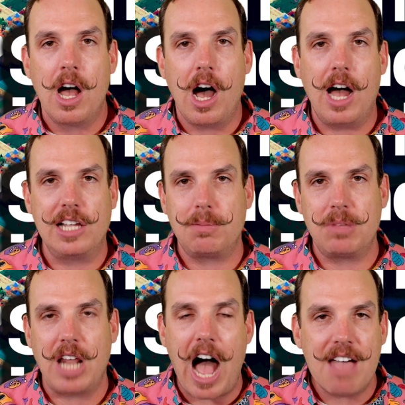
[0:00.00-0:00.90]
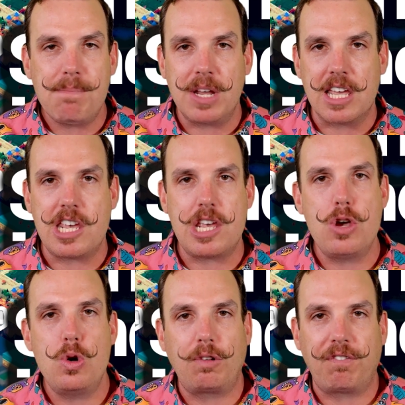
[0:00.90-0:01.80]
uh, and something that I've been a
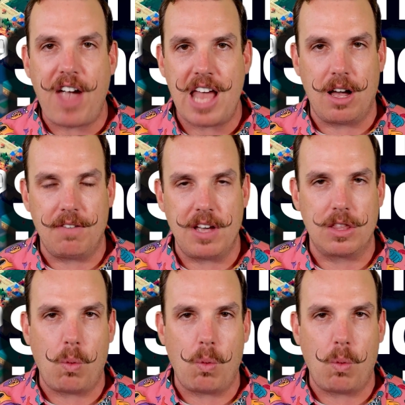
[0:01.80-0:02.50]
huge fan of, uh, The